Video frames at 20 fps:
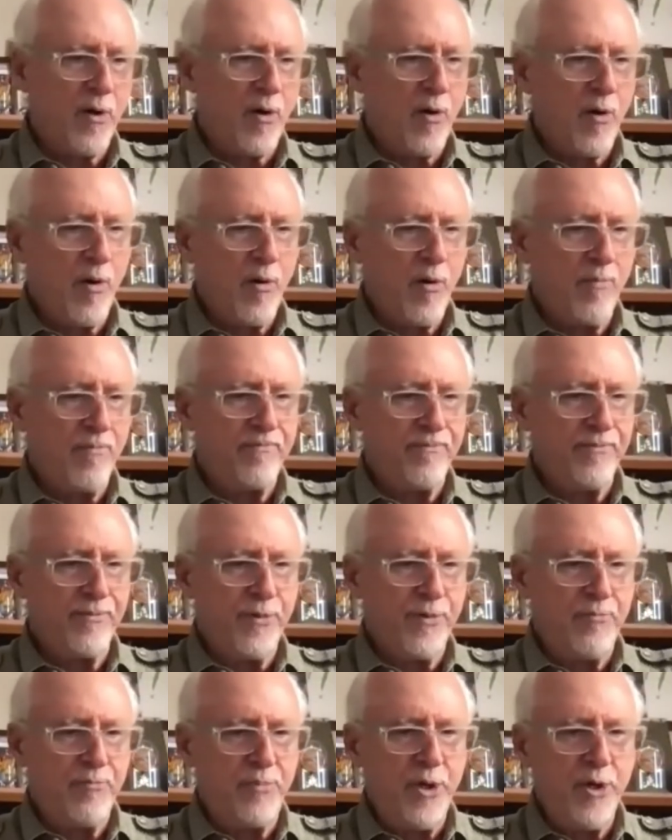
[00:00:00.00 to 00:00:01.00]
Um,
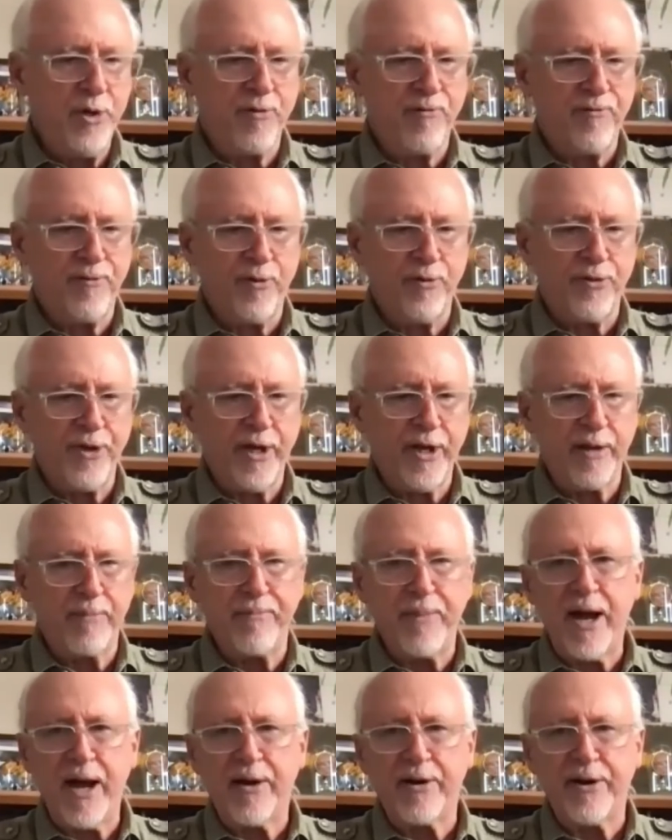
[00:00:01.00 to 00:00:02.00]
the beautiful thing
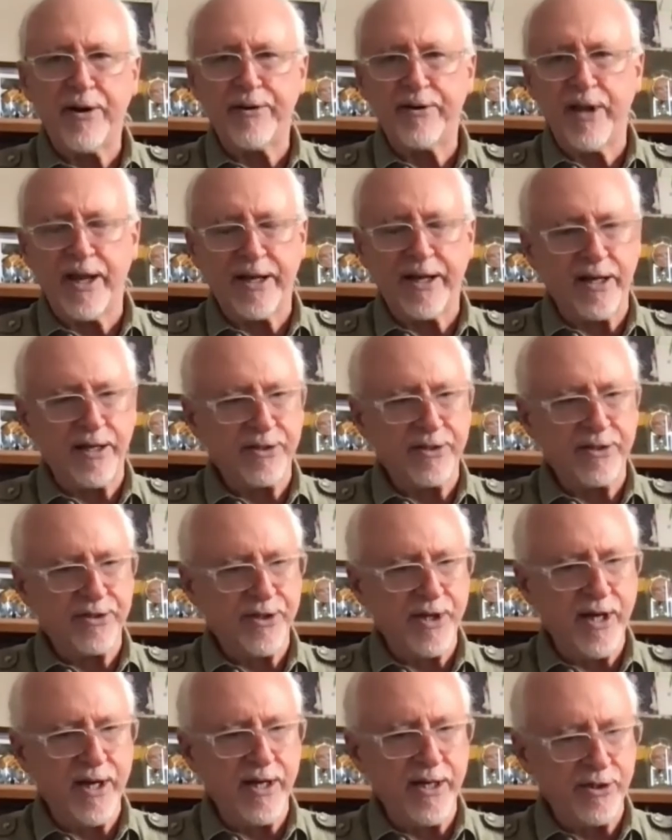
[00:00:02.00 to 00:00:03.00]
about it, like I
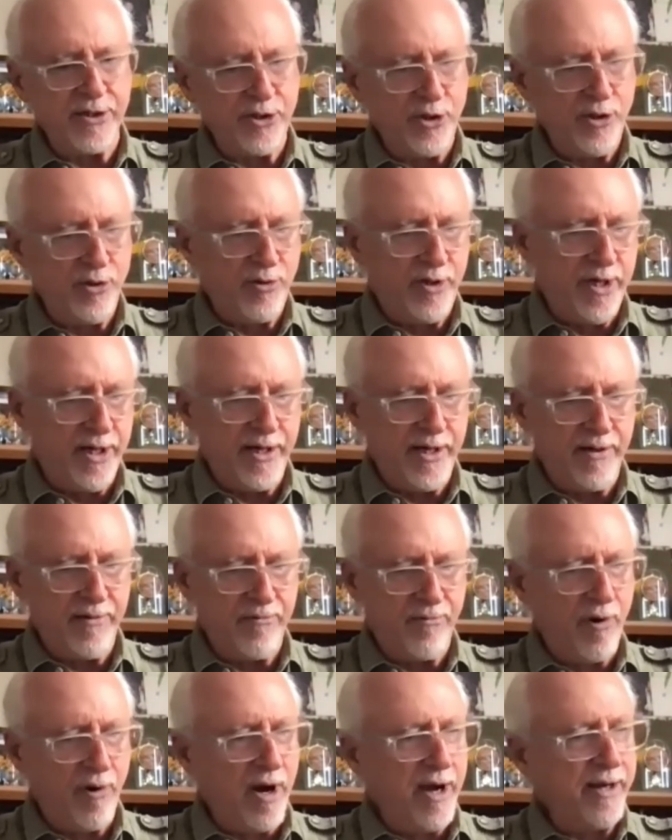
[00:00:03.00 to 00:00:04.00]
say, is you get it
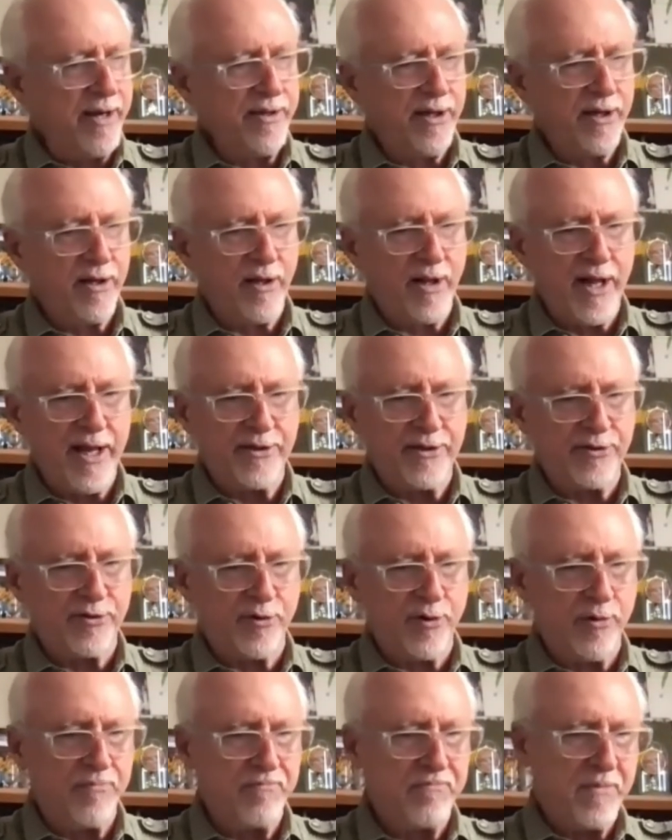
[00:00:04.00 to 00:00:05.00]
right in the
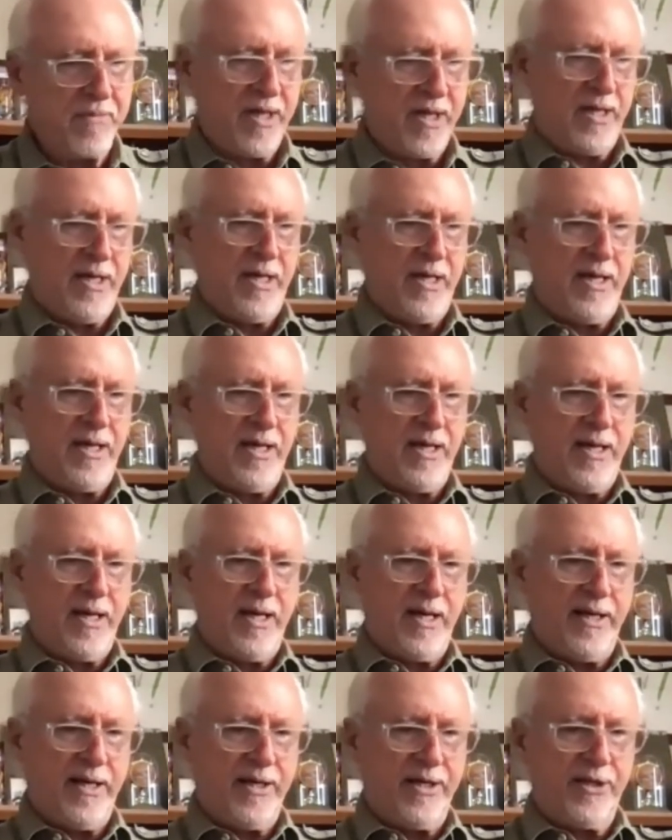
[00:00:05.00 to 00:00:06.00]
classroom,
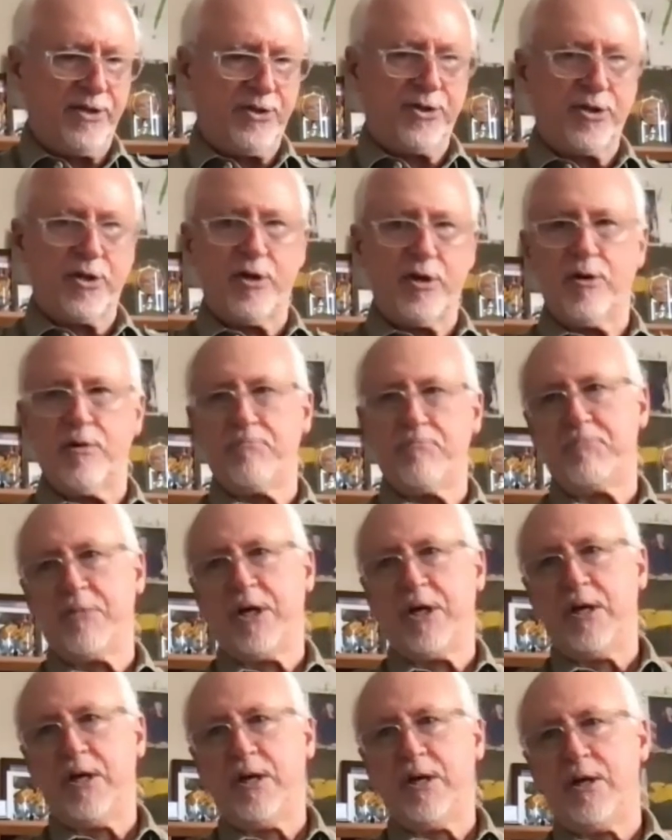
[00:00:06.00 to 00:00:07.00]
and it's uh,
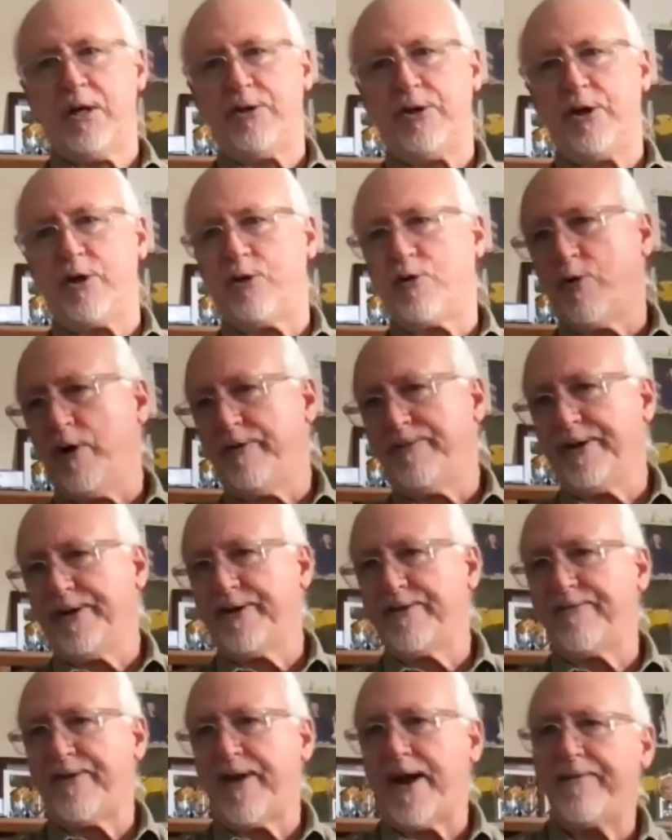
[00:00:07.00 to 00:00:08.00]
the
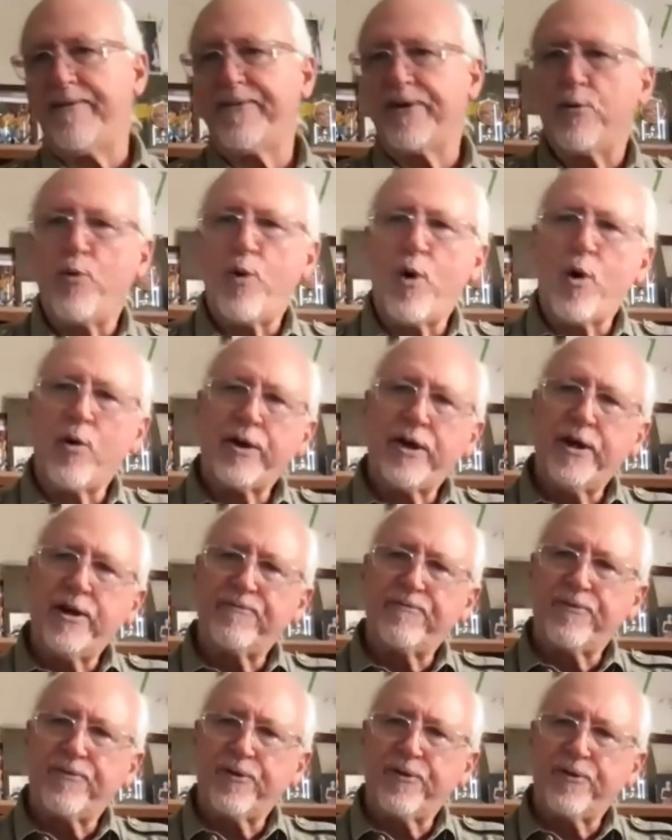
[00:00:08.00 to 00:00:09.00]
equivalent of having a
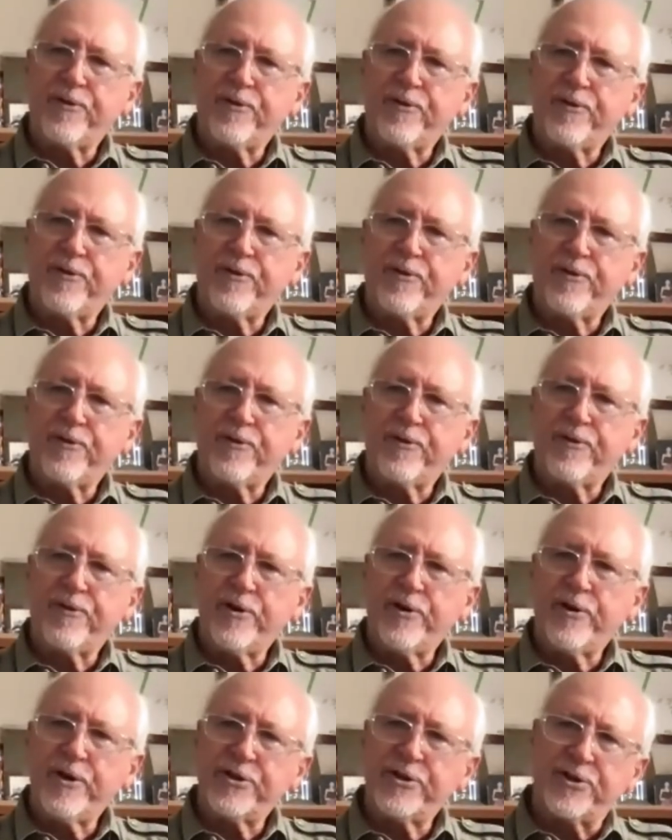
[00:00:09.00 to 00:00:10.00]
walk-in
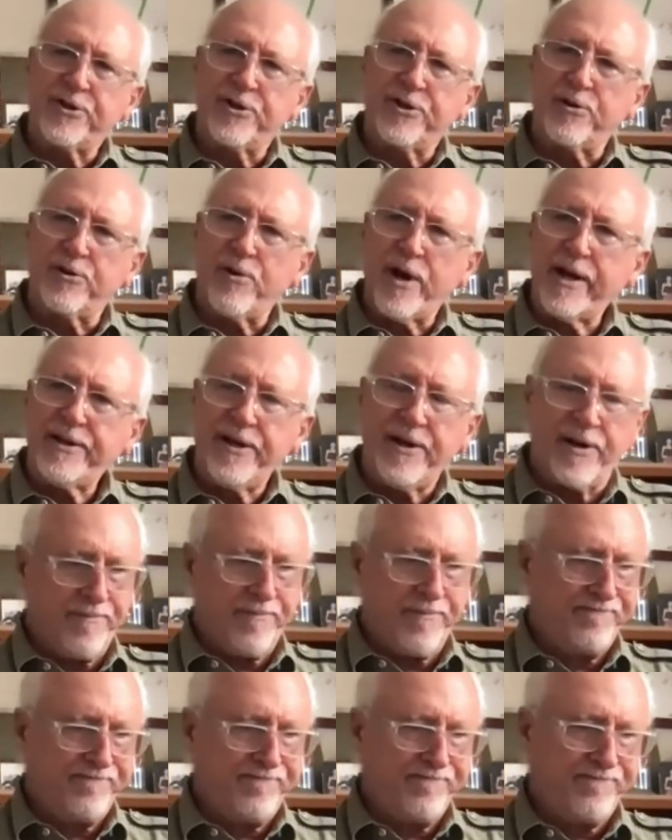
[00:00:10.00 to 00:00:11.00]
freezer right
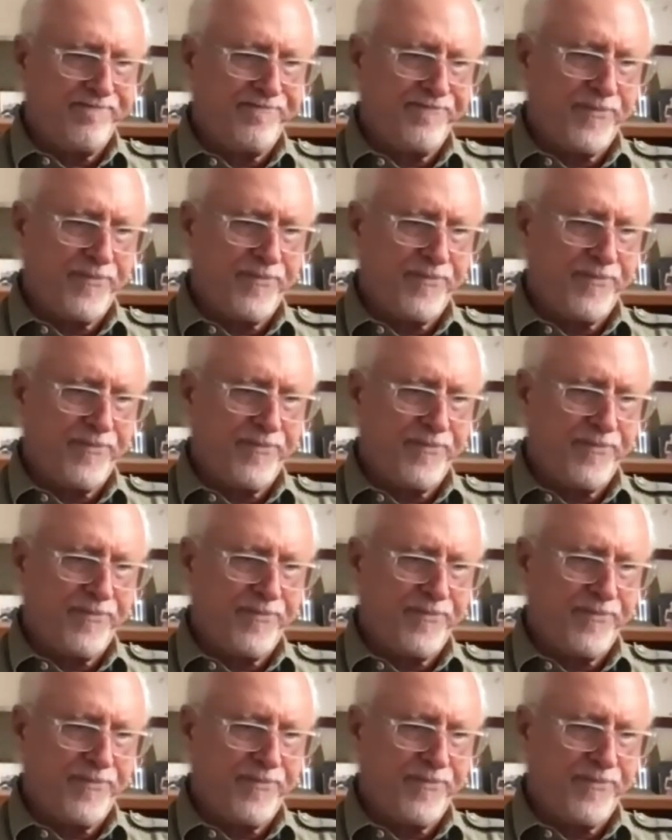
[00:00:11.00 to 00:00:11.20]
there.